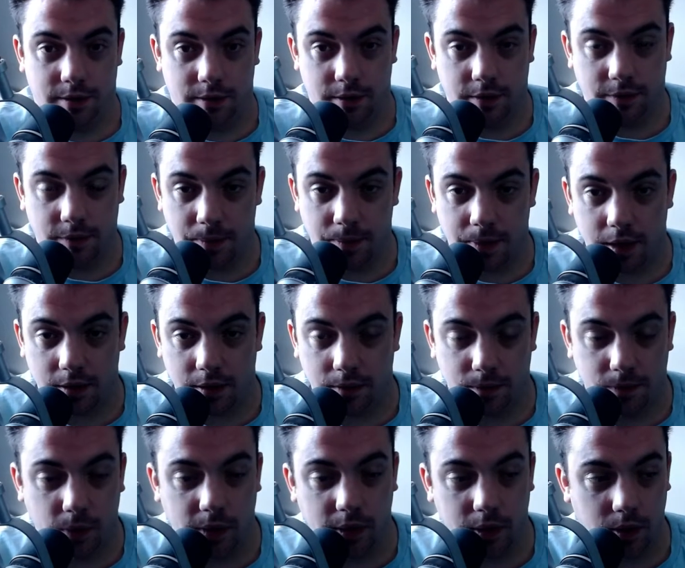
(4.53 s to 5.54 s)
to the Bears and
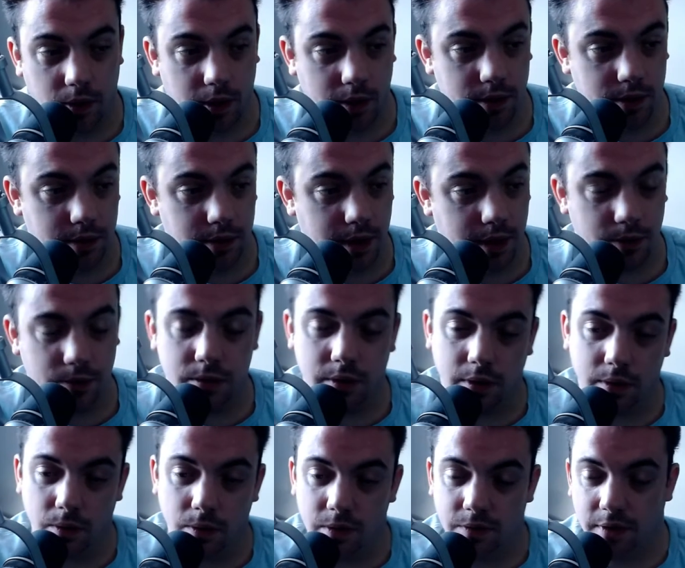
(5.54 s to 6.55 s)
49ers. Now, usually I
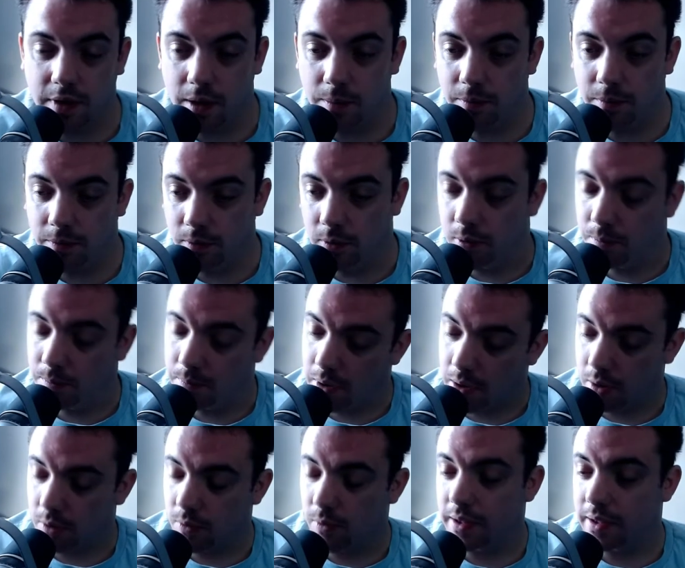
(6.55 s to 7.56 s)
do this the day before, but
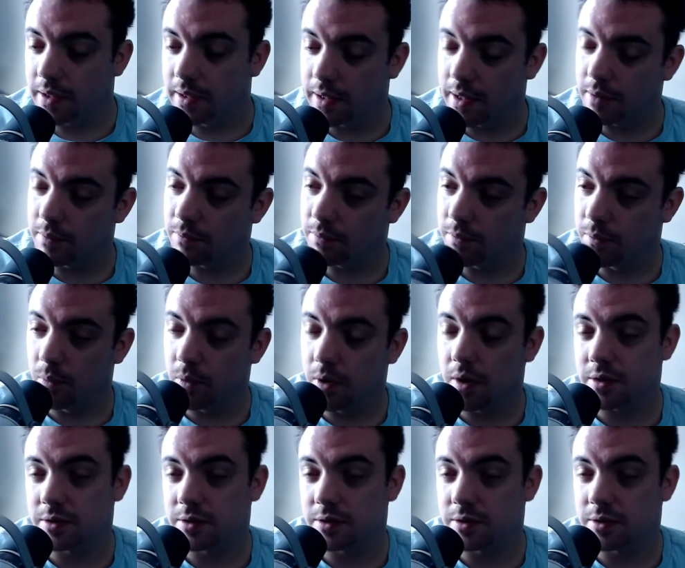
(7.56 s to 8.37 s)
I got in late from work.